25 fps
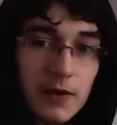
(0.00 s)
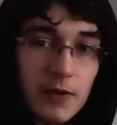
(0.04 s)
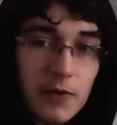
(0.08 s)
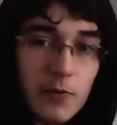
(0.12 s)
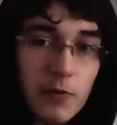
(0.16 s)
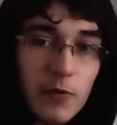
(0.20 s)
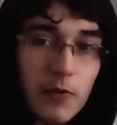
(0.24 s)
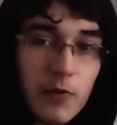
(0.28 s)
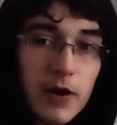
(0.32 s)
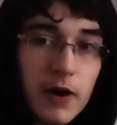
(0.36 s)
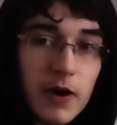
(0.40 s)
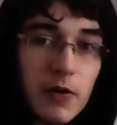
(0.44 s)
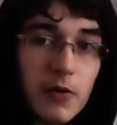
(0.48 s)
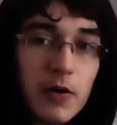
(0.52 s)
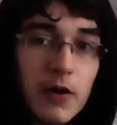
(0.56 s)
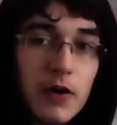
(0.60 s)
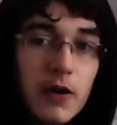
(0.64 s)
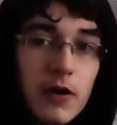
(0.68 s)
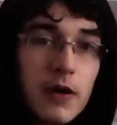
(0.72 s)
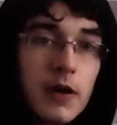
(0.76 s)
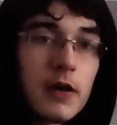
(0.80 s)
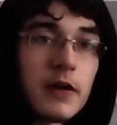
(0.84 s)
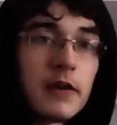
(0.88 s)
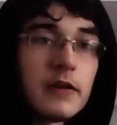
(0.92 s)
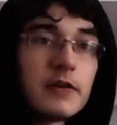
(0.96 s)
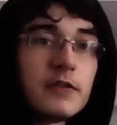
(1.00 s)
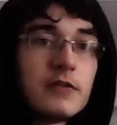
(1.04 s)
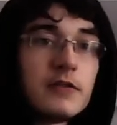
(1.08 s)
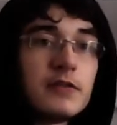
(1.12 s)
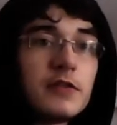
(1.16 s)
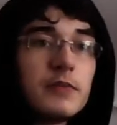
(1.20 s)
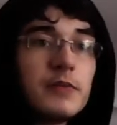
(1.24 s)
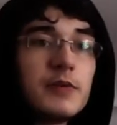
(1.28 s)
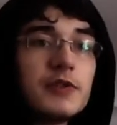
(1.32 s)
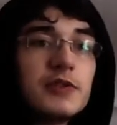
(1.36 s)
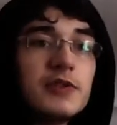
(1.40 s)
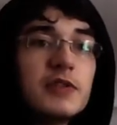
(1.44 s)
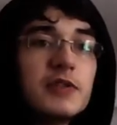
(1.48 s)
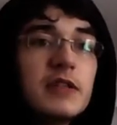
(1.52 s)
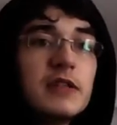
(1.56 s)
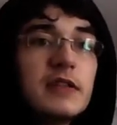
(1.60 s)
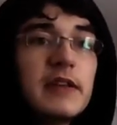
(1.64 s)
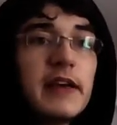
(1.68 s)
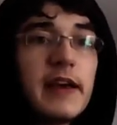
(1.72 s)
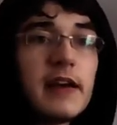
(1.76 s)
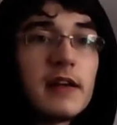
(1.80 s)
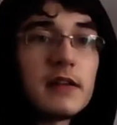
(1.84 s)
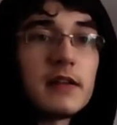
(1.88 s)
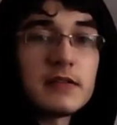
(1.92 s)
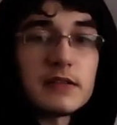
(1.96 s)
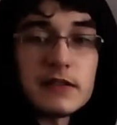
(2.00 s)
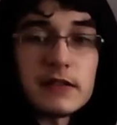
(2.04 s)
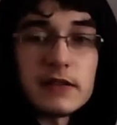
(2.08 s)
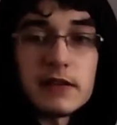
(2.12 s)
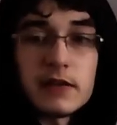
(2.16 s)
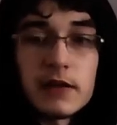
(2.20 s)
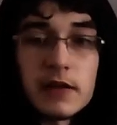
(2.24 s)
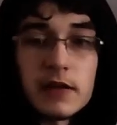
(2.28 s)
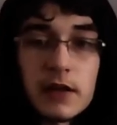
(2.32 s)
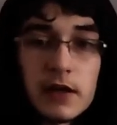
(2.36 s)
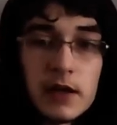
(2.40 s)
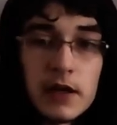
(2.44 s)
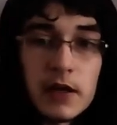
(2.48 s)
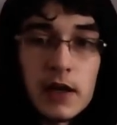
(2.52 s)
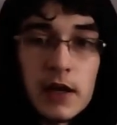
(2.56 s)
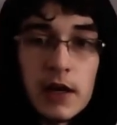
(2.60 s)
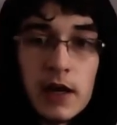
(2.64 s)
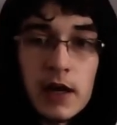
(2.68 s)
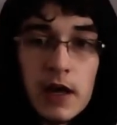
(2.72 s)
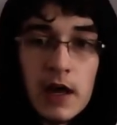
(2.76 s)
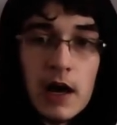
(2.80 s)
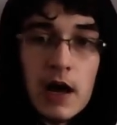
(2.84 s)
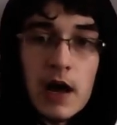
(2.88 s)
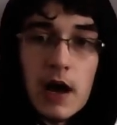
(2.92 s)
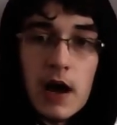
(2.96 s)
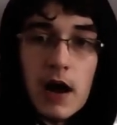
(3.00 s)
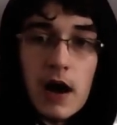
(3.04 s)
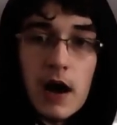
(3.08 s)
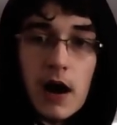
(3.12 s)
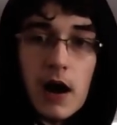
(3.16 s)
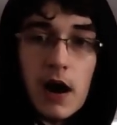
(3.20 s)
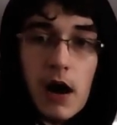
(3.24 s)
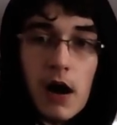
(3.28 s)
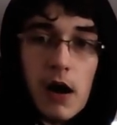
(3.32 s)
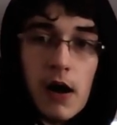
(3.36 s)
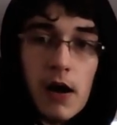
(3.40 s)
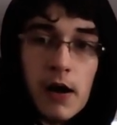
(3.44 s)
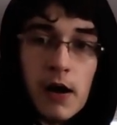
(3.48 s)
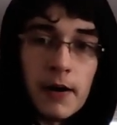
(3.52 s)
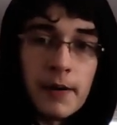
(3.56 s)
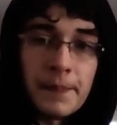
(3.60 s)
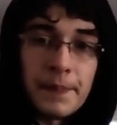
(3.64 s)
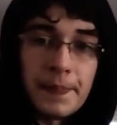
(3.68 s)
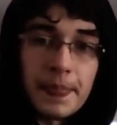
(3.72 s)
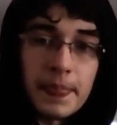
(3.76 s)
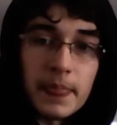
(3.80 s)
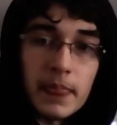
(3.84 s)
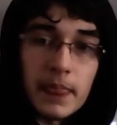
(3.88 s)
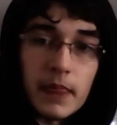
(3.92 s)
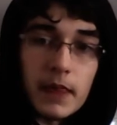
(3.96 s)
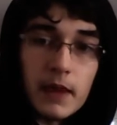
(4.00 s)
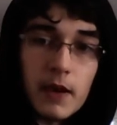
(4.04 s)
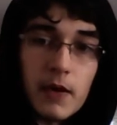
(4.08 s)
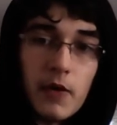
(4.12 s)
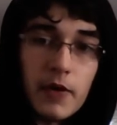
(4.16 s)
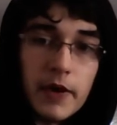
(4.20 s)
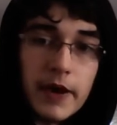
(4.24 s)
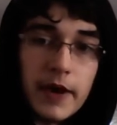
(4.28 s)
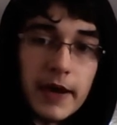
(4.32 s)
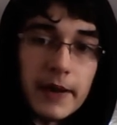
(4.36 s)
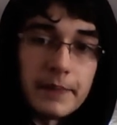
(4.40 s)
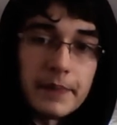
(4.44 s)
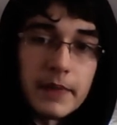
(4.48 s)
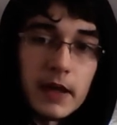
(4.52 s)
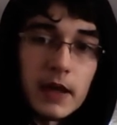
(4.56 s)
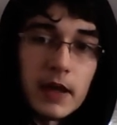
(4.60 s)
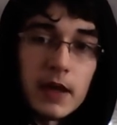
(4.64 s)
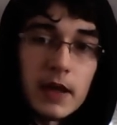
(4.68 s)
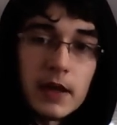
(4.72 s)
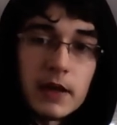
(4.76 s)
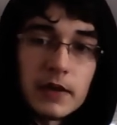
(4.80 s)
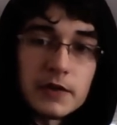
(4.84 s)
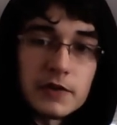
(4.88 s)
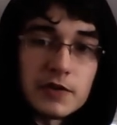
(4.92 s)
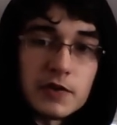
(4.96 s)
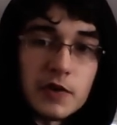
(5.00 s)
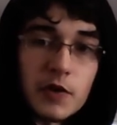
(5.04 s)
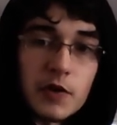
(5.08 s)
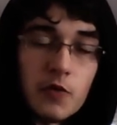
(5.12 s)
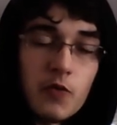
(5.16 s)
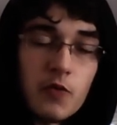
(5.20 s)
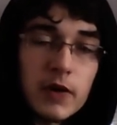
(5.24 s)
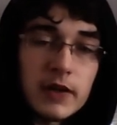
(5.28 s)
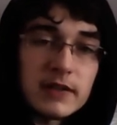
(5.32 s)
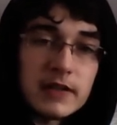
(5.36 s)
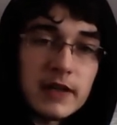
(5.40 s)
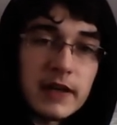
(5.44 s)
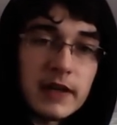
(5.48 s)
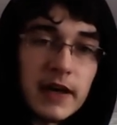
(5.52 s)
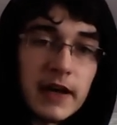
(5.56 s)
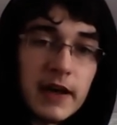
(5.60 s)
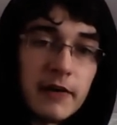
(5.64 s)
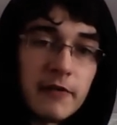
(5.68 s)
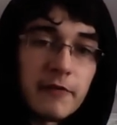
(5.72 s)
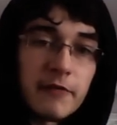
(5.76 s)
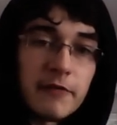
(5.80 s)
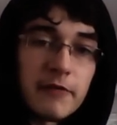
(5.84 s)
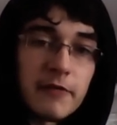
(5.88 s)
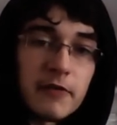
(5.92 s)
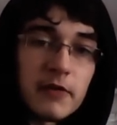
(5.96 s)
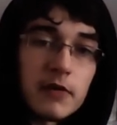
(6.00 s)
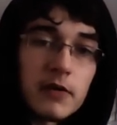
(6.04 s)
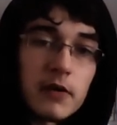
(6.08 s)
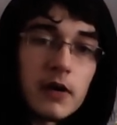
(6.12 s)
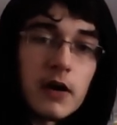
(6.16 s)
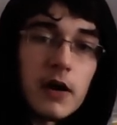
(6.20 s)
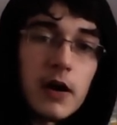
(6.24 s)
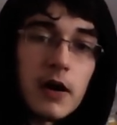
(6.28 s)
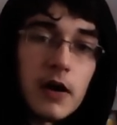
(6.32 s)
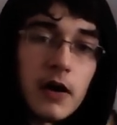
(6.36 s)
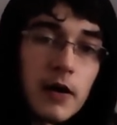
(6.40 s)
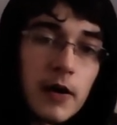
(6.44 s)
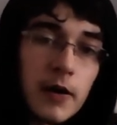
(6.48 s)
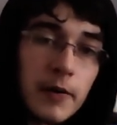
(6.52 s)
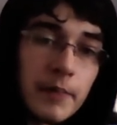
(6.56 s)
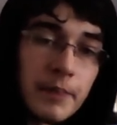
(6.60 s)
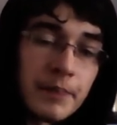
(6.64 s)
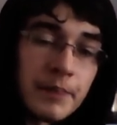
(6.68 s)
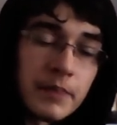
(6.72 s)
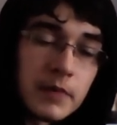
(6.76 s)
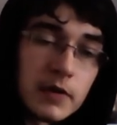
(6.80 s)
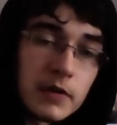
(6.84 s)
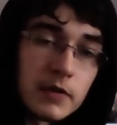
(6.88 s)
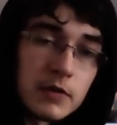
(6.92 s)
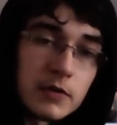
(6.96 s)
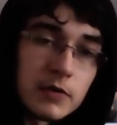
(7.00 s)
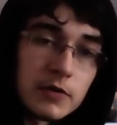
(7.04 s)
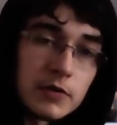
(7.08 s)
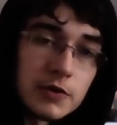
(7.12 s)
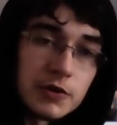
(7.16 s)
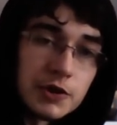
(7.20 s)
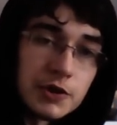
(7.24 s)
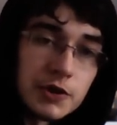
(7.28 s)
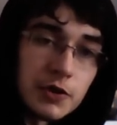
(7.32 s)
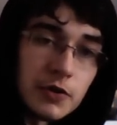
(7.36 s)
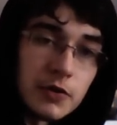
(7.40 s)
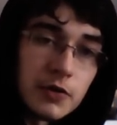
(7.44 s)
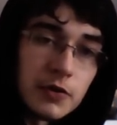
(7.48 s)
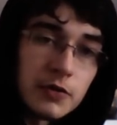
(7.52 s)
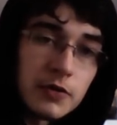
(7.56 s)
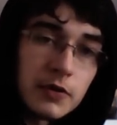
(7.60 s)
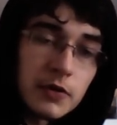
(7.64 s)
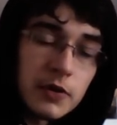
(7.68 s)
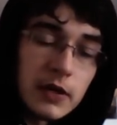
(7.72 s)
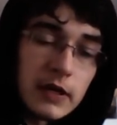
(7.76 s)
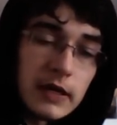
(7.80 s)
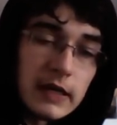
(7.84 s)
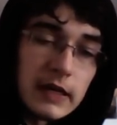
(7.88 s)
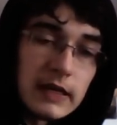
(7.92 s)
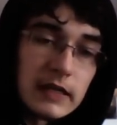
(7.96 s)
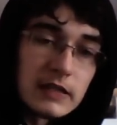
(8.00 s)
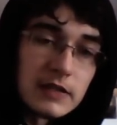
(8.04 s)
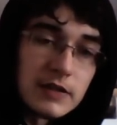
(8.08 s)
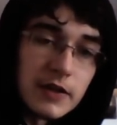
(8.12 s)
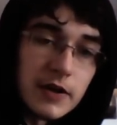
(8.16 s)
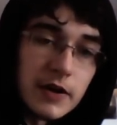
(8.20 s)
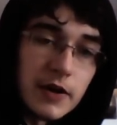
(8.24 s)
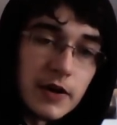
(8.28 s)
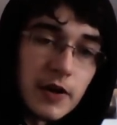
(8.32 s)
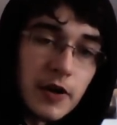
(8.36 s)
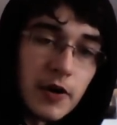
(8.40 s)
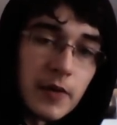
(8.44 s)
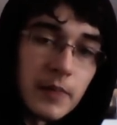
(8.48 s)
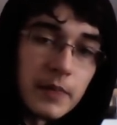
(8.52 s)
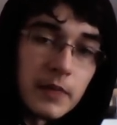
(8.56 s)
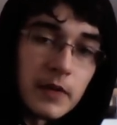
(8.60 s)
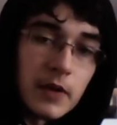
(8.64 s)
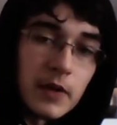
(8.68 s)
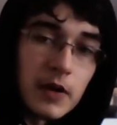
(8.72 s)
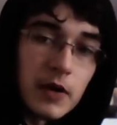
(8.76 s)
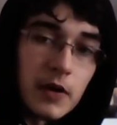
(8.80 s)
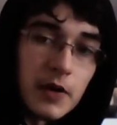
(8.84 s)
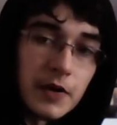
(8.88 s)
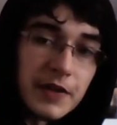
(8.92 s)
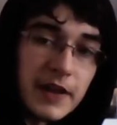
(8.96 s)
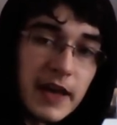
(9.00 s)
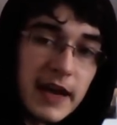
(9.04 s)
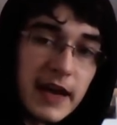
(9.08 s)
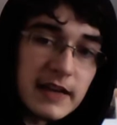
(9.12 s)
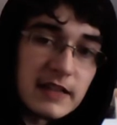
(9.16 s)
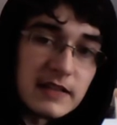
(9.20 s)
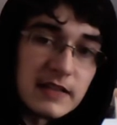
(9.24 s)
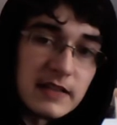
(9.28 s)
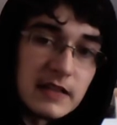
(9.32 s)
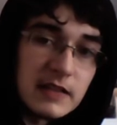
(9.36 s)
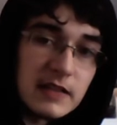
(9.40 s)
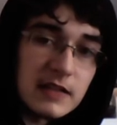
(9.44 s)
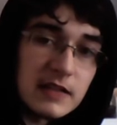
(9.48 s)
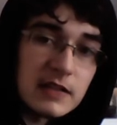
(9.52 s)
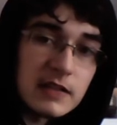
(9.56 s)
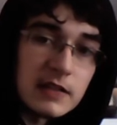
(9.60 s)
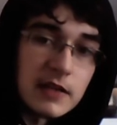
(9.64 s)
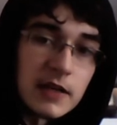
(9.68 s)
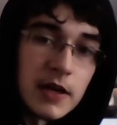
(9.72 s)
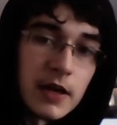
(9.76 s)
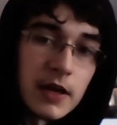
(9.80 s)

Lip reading: Wow, so much details. Um, okay, so what I've um, shown is an axis